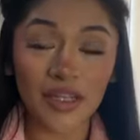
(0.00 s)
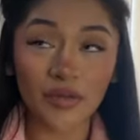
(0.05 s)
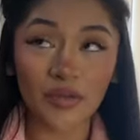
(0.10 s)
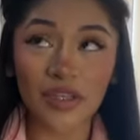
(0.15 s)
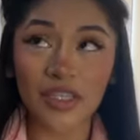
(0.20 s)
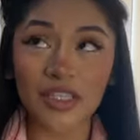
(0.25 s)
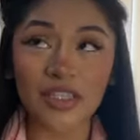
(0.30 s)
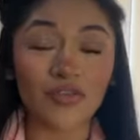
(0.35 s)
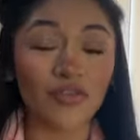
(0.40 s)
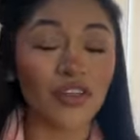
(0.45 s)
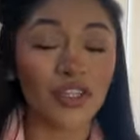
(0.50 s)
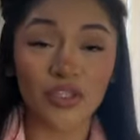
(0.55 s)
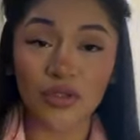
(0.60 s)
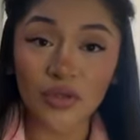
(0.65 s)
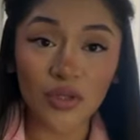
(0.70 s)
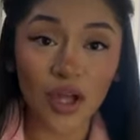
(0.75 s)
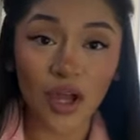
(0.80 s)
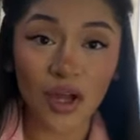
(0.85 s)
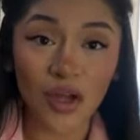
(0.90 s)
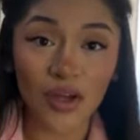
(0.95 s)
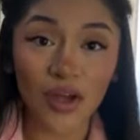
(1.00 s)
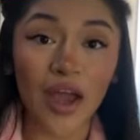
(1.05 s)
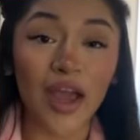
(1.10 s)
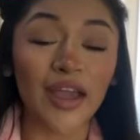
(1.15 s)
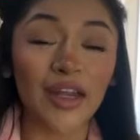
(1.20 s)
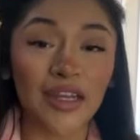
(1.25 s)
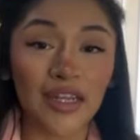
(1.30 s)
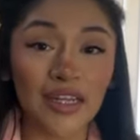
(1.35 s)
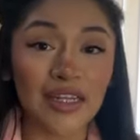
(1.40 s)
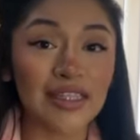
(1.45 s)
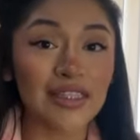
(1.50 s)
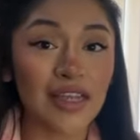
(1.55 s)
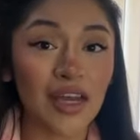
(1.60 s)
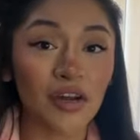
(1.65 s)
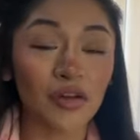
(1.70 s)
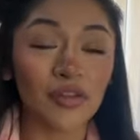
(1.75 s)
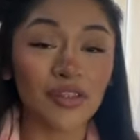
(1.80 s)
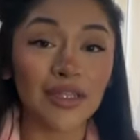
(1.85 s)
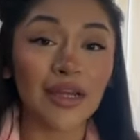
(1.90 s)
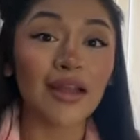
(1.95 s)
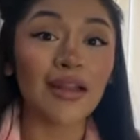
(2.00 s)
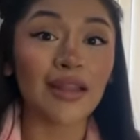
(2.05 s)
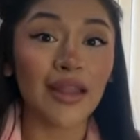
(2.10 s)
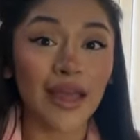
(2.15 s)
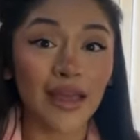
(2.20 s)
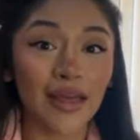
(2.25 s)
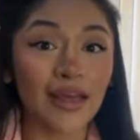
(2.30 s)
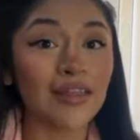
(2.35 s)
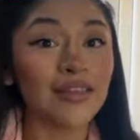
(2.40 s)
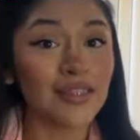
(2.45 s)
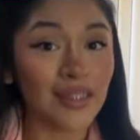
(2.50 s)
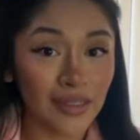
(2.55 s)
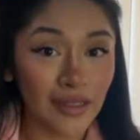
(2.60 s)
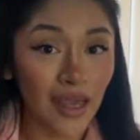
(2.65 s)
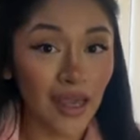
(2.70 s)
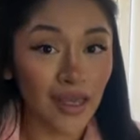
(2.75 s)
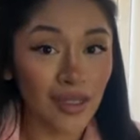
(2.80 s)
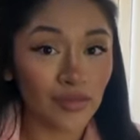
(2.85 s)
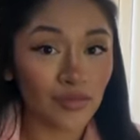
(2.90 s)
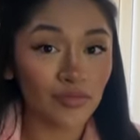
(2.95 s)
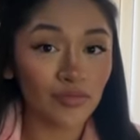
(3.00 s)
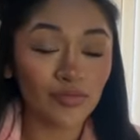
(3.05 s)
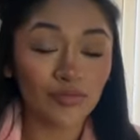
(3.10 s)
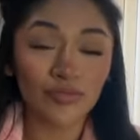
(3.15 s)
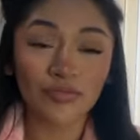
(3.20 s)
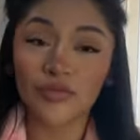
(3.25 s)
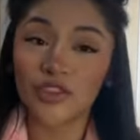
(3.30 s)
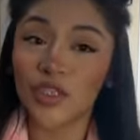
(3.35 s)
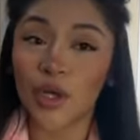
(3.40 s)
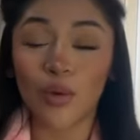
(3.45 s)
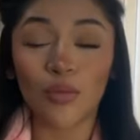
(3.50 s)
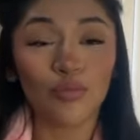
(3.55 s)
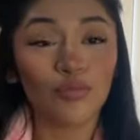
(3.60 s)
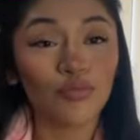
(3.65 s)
with this for too long. I need it settled like today. So